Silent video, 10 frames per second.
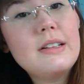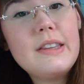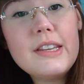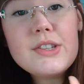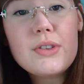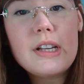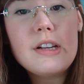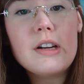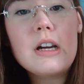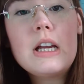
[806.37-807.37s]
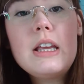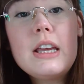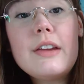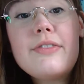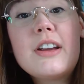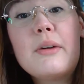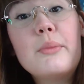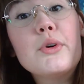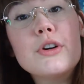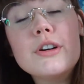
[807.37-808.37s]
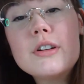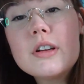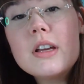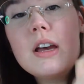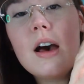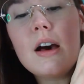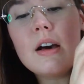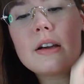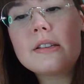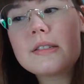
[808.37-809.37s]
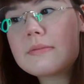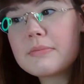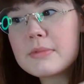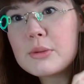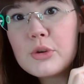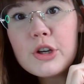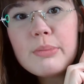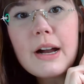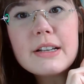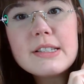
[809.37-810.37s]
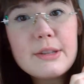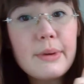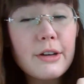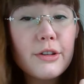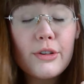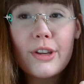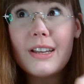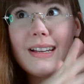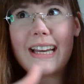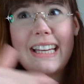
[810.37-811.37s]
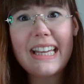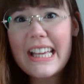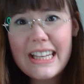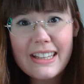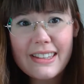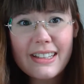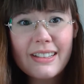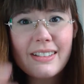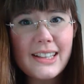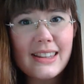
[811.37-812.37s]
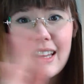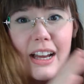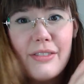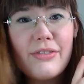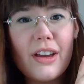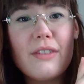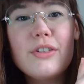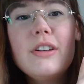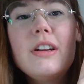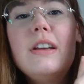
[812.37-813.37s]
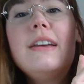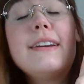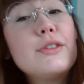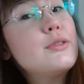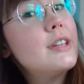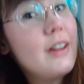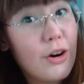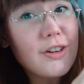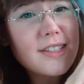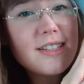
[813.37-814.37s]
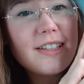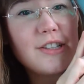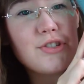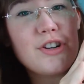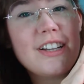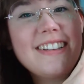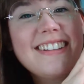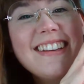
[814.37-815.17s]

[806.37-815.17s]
this right here, if not more. Because the more you practice, the better you get at anything in life ever, including art and drawing.